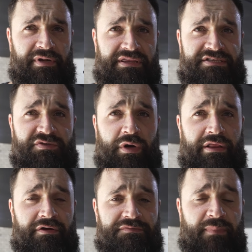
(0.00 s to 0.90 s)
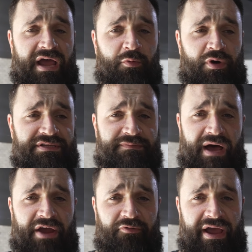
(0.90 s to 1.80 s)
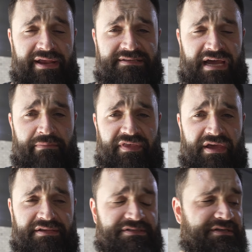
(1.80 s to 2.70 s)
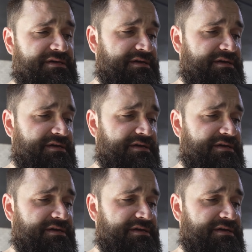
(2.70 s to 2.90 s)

But this is one of those buy once, buy right type things.